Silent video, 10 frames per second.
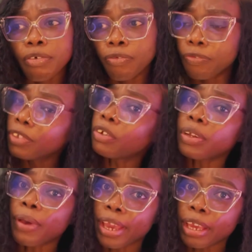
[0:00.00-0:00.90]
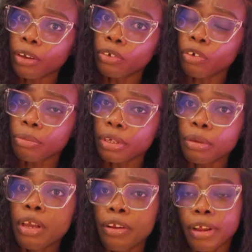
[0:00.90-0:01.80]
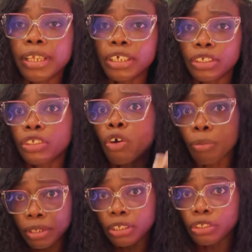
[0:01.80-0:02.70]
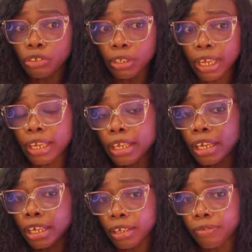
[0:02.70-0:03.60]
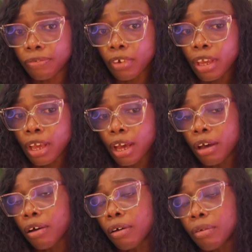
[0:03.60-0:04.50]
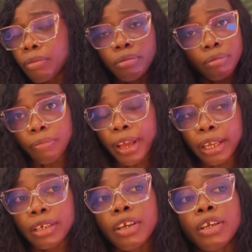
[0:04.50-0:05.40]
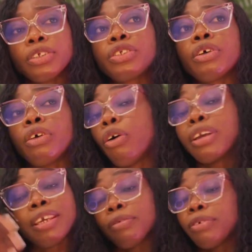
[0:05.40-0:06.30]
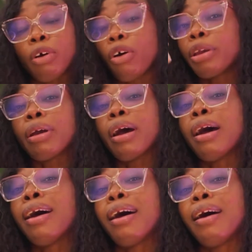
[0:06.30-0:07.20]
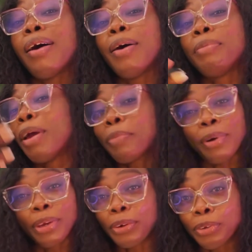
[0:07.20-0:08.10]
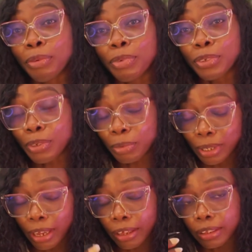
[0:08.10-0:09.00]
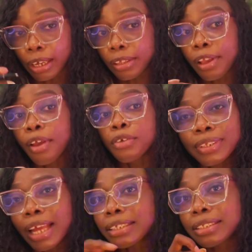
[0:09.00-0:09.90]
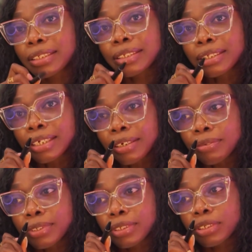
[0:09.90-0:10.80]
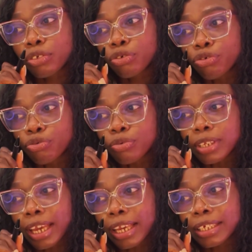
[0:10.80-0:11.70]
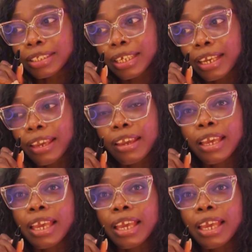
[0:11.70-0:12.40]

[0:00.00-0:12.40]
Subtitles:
feed on our economy, rather she's coming in to like give back, so, or give or help our economy or something like that. That gives you like say